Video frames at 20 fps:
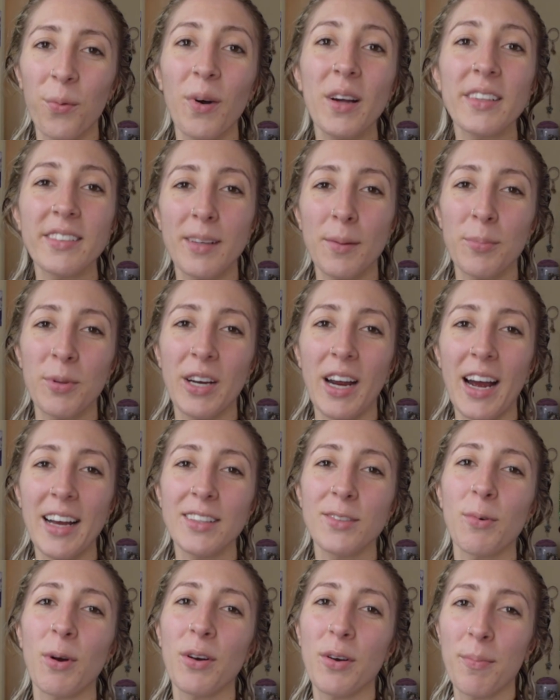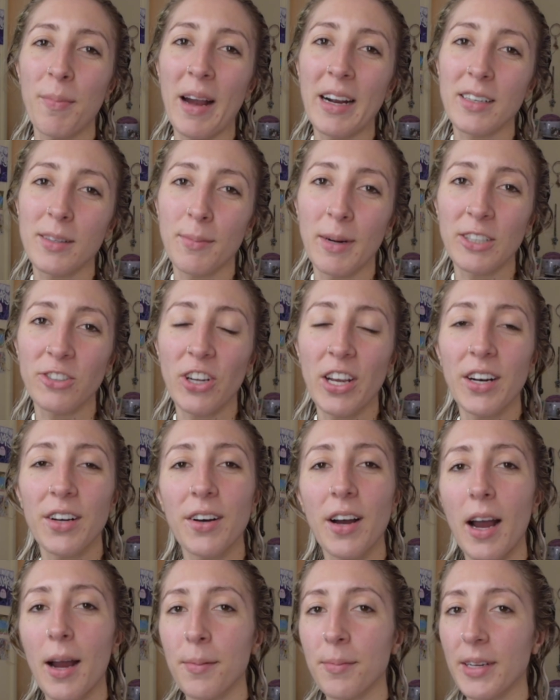What is up, you guys? Welcome back to my
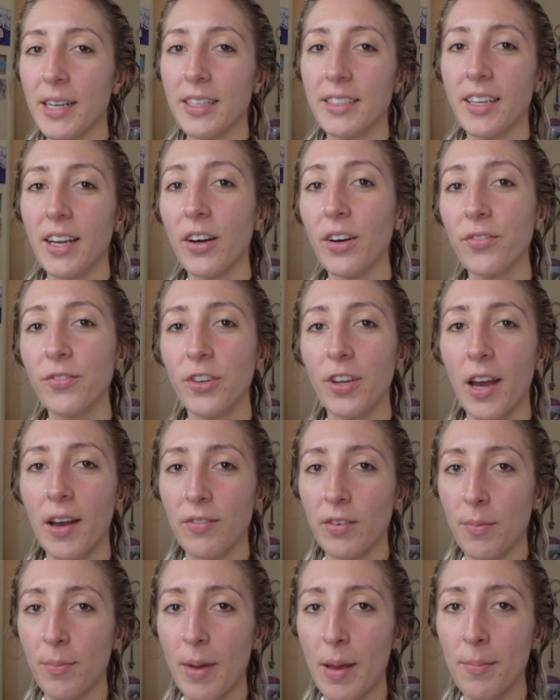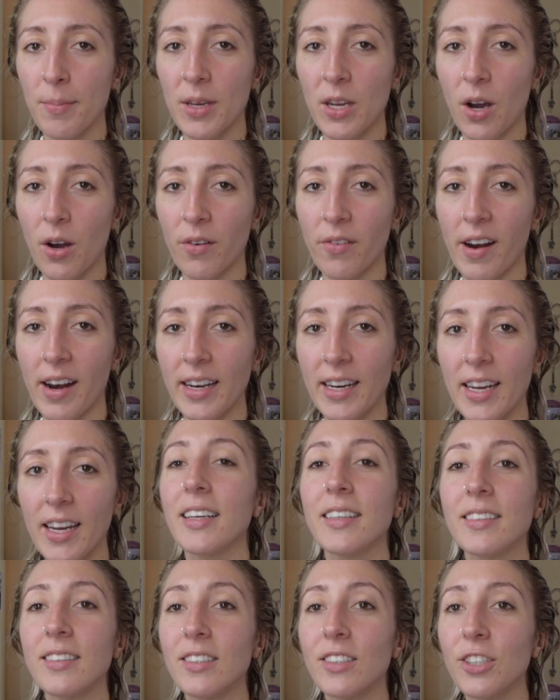channel. I'm Danielle, if you haven't met me already.
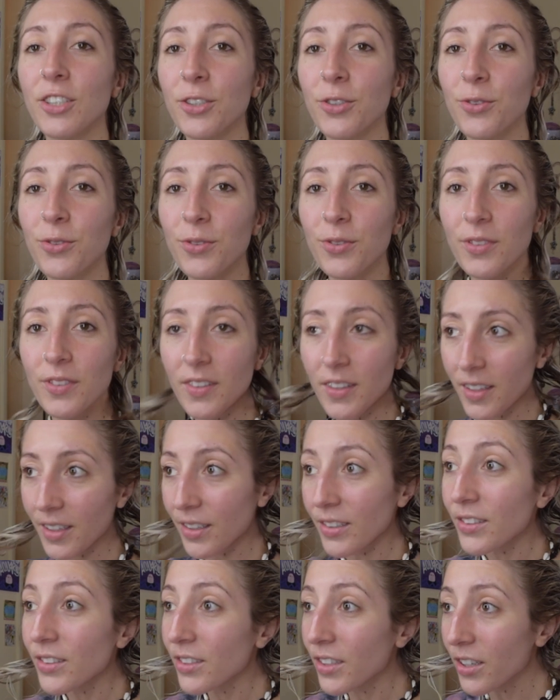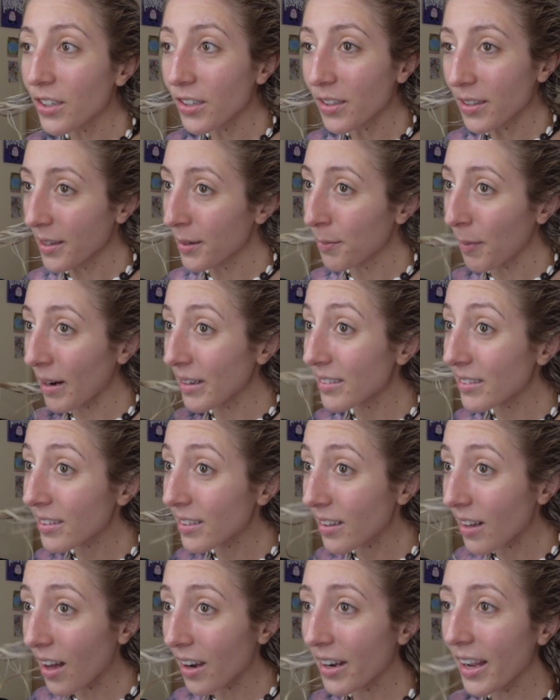Excuse literally my
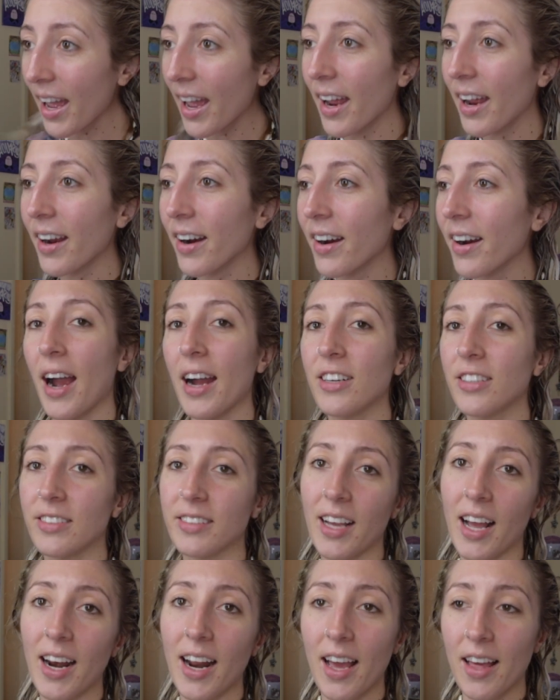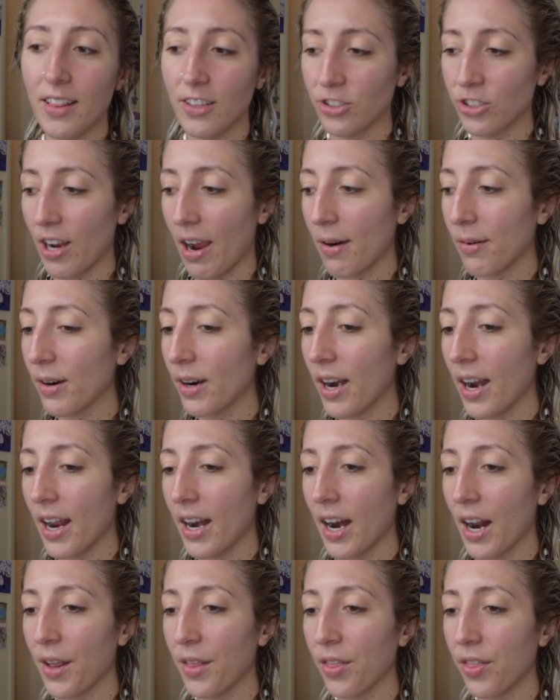slug hair. I just got out of the shower
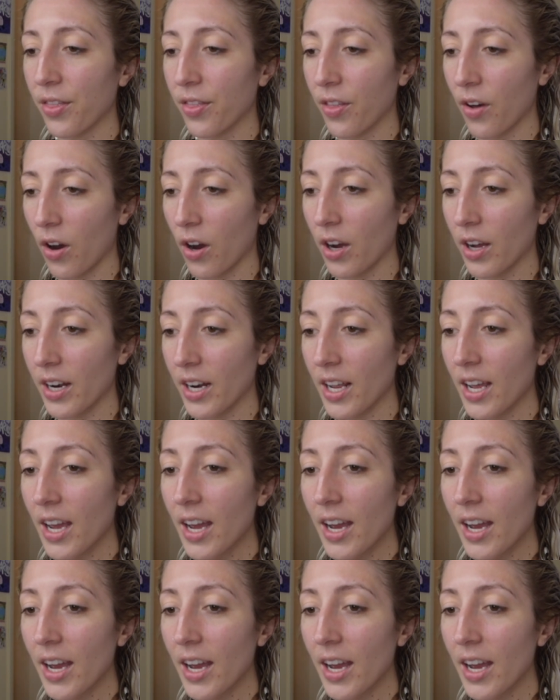and I thought